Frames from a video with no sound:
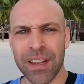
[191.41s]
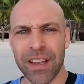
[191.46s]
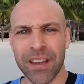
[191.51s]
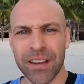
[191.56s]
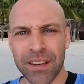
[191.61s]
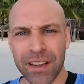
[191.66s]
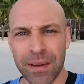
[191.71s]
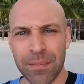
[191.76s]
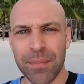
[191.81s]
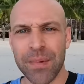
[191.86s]

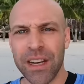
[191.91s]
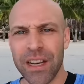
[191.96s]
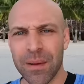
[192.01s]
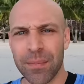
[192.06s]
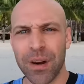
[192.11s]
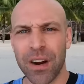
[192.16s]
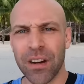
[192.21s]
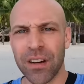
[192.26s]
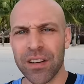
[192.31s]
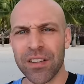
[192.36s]
that many
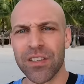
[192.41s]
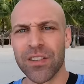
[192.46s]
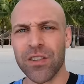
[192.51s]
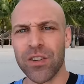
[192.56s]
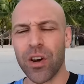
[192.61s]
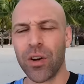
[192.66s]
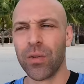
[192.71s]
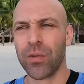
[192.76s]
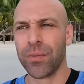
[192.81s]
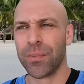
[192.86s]
Americans
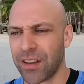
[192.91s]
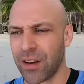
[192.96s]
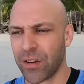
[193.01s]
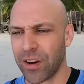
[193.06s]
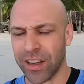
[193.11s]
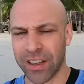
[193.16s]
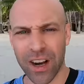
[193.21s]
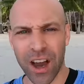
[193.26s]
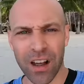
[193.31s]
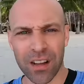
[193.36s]
don't
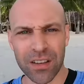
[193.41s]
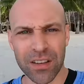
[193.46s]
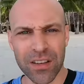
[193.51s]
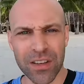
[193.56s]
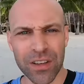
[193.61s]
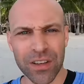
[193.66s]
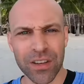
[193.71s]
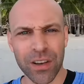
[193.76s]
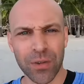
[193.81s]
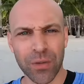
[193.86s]

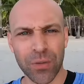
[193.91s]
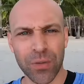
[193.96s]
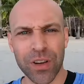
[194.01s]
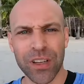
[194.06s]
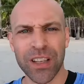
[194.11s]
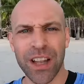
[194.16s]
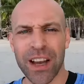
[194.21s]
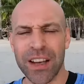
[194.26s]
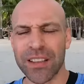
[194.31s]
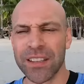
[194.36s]
acknowledge and don't
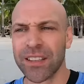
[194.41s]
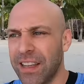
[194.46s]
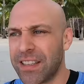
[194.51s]
realize.